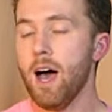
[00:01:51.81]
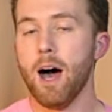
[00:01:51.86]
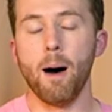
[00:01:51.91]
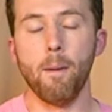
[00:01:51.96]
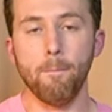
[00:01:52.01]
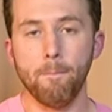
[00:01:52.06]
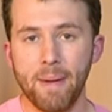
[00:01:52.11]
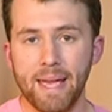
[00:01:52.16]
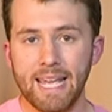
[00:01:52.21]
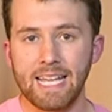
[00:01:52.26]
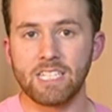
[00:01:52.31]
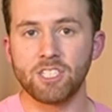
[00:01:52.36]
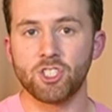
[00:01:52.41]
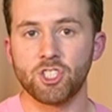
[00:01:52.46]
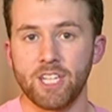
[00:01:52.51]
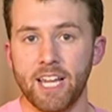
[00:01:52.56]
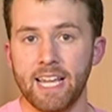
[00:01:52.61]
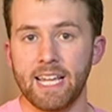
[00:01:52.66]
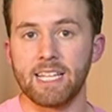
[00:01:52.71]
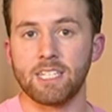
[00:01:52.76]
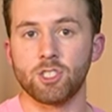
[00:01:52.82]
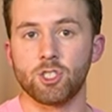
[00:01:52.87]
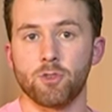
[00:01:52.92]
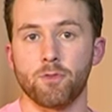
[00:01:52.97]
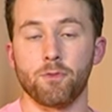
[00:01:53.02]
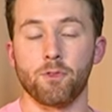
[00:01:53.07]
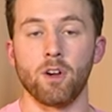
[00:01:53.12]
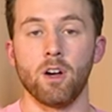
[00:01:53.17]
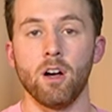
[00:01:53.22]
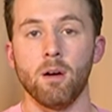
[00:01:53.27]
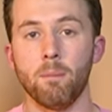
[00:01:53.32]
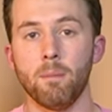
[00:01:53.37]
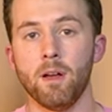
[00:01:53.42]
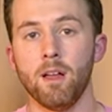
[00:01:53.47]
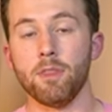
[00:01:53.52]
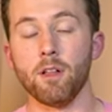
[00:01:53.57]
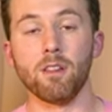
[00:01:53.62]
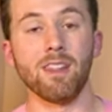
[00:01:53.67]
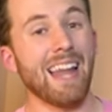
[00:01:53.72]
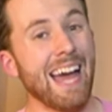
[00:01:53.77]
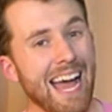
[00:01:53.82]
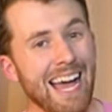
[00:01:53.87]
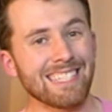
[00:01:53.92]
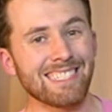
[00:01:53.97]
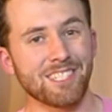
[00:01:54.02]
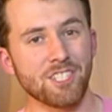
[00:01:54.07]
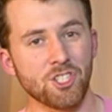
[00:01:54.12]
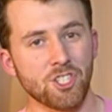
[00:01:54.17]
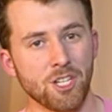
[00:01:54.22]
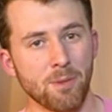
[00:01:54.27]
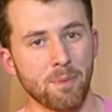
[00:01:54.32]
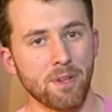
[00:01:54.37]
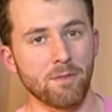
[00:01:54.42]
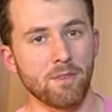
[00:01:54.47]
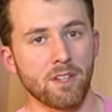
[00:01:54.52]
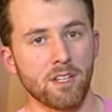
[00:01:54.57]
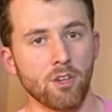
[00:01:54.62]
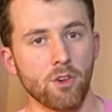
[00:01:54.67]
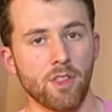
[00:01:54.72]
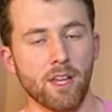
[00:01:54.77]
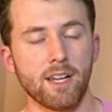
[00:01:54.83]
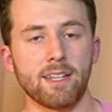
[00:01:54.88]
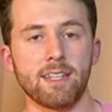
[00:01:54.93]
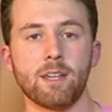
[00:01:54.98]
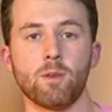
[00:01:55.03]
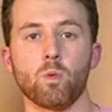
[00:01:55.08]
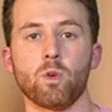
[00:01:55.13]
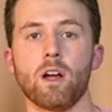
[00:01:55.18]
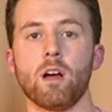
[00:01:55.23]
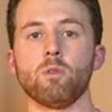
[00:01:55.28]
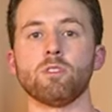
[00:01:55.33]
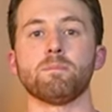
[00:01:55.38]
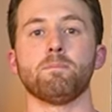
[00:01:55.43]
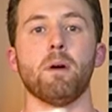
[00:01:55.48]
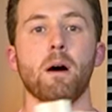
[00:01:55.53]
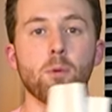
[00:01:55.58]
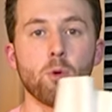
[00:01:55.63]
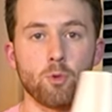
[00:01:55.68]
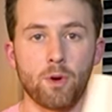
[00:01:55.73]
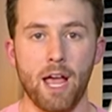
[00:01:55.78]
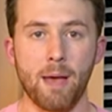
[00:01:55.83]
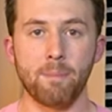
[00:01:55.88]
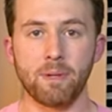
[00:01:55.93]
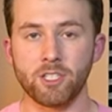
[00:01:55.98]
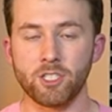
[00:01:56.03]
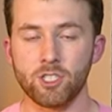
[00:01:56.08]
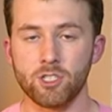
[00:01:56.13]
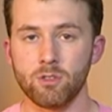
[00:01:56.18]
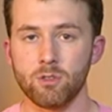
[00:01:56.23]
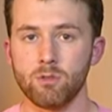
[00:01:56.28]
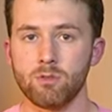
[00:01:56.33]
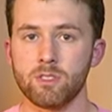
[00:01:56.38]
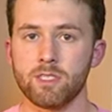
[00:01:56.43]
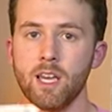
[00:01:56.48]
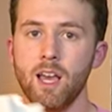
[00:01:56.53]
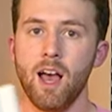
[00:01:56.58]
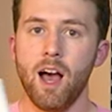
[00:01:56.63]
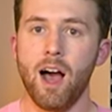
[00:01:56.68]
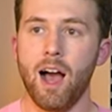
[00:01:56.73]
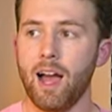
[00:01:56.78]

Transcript: A main change from the last shipping video that I did where I was bubble wrapping shoes,